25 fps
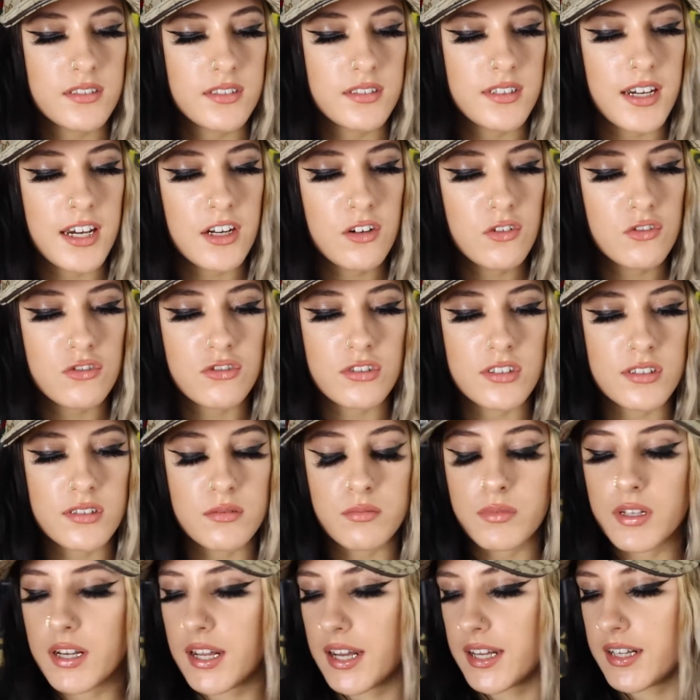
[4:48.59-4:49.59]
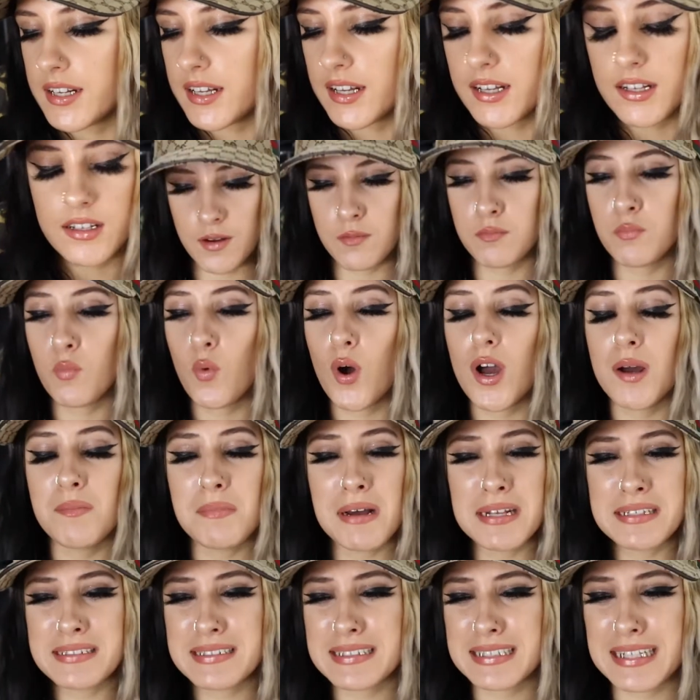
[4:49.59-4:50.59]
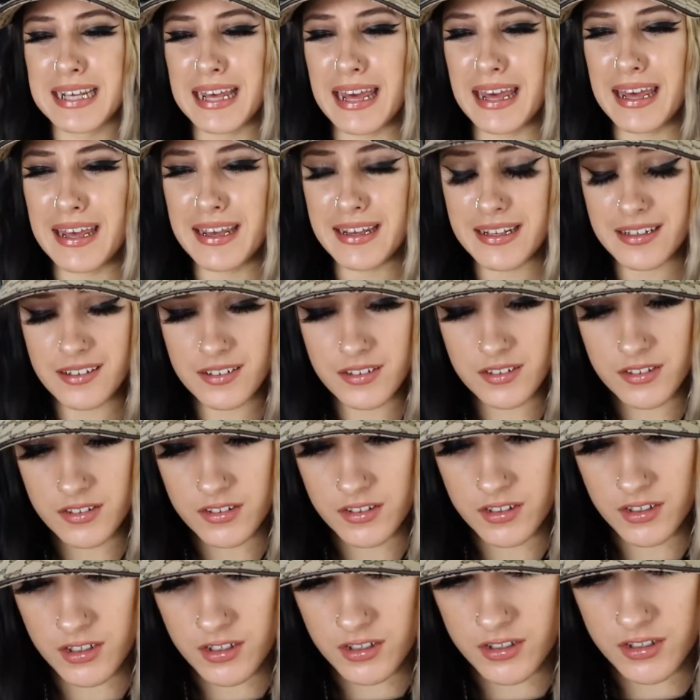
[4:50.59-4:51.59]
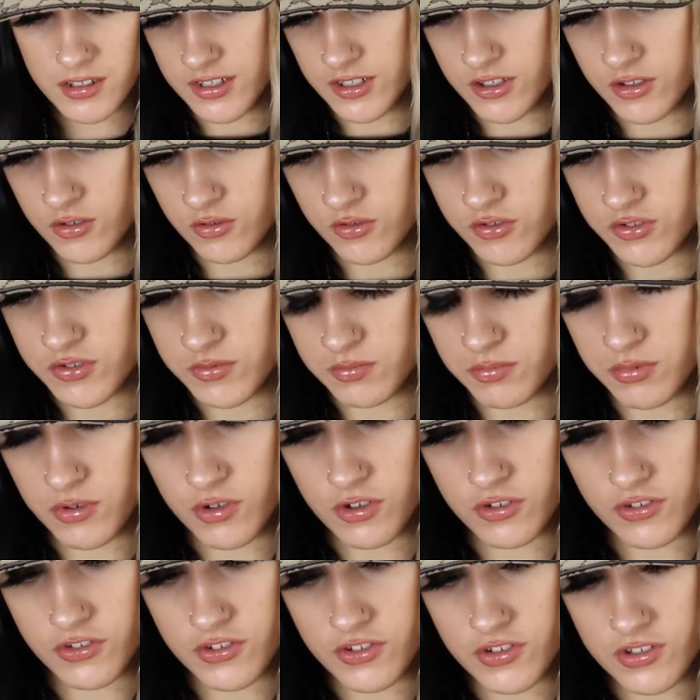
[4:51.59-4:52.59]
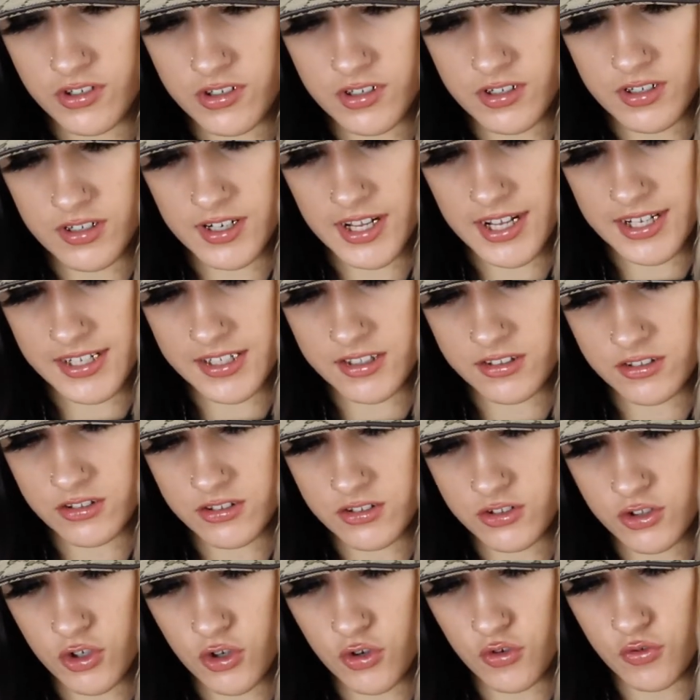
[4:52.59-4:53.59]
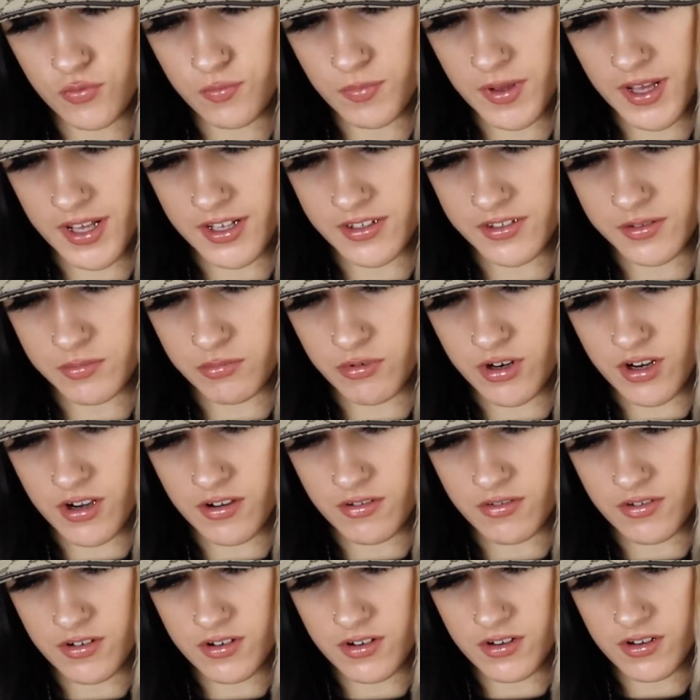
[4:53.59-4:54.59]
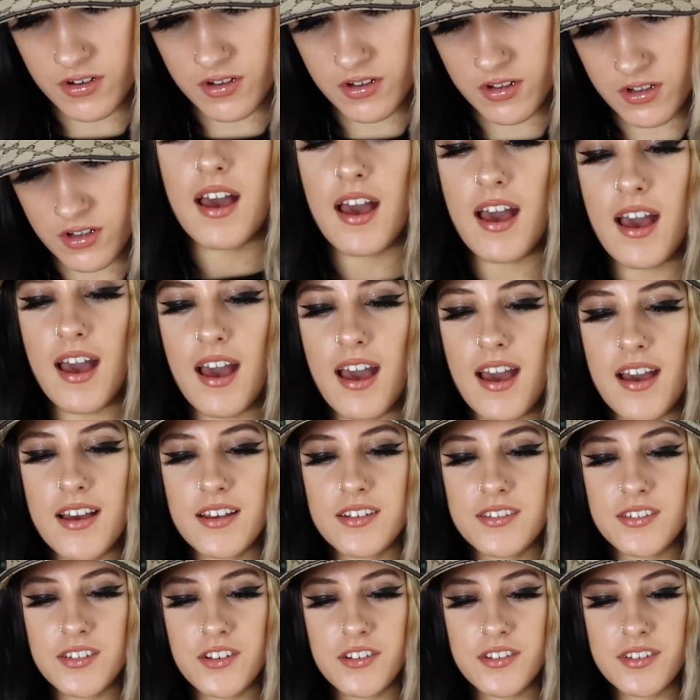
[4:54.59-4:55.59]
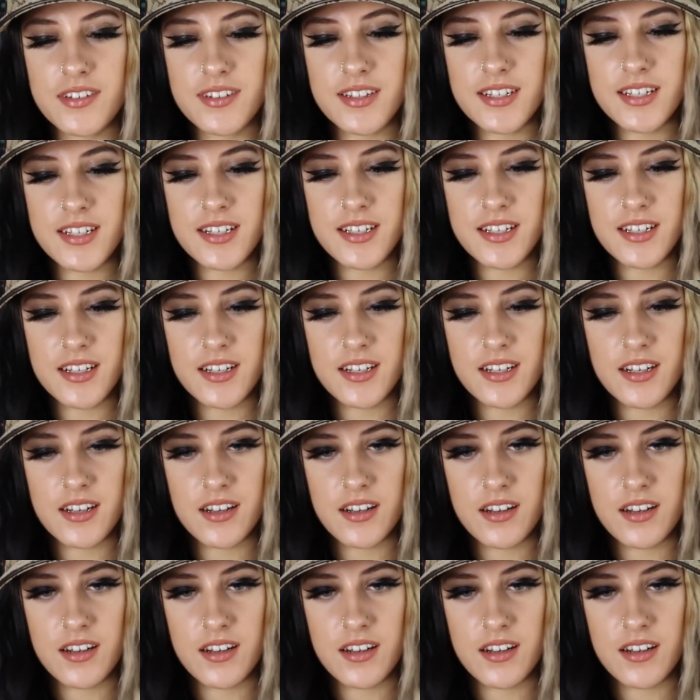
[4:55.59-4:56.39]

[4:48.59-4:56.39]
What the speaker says: I don't trust me like that. Why am I scared? Little splodge like it's toothpaste, bro. Ah, it's so sticky.